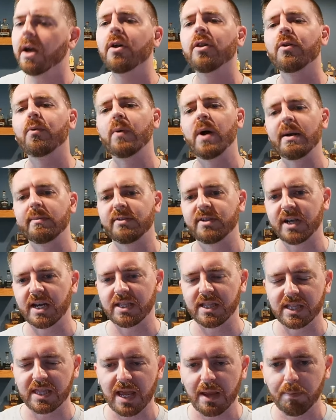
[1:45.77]
on the website
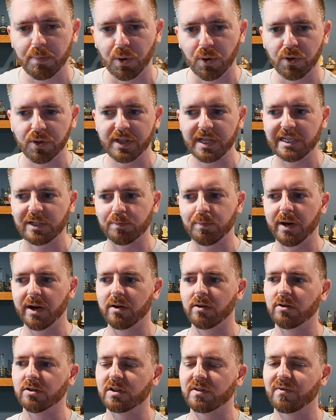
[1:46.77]
that they pull these
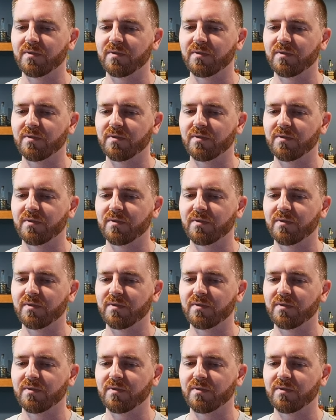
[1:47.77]
barrels